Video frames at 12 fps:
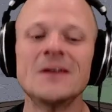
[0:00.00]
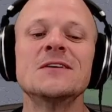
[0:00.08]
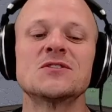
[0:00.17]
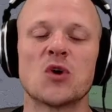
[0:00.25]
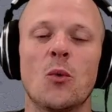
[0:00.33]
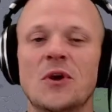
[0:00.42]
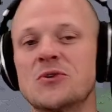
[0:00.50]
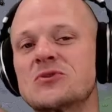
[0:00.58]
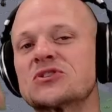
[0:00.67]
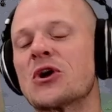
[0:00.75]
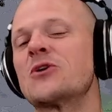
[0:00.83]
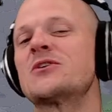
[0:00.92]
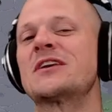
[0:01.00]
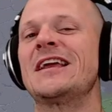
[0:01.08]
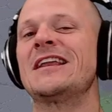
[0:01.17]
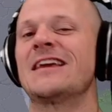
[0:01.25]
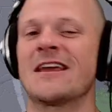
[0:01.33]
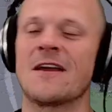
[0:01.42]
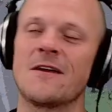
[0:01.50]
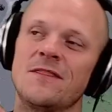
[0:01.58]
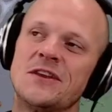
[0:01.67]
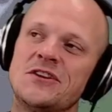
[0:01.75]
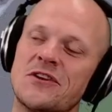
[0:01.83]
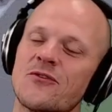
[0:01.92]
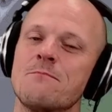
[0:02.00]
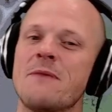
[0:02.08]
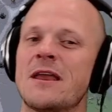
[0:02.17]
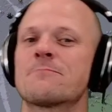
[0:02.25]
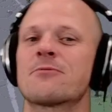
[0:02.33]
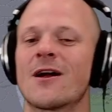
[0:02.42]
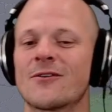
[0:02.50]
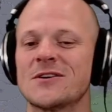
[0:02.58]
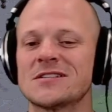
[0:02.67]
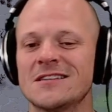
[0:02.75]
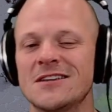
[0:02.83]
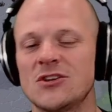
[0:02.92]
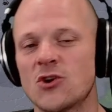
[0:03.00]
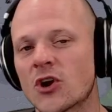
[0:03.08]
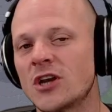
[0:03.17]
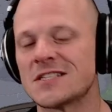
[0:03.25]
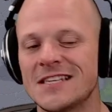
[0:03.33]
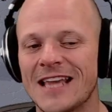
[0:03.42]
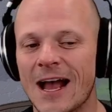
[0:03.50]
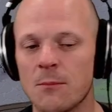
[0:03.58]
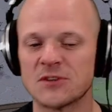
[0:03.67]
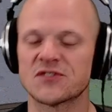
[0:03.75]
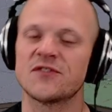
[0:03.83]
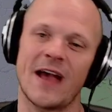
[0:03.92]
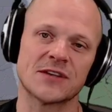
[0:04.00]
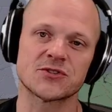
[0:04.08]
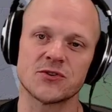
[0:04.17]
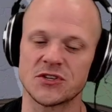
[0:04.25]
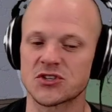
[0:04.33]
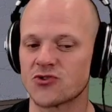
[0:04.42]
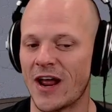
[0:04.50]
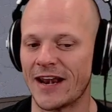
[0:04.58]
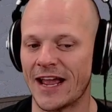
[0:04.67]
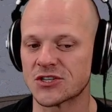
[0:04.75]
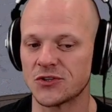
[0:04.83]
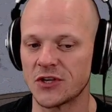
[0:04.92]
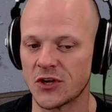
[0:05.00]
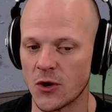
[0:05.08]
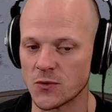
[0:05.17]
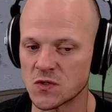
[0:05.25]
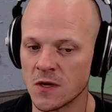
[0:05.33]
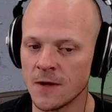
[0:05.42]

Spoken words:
So when you start getting the different meta progress done, you're going to see how much faster the strat actually goes.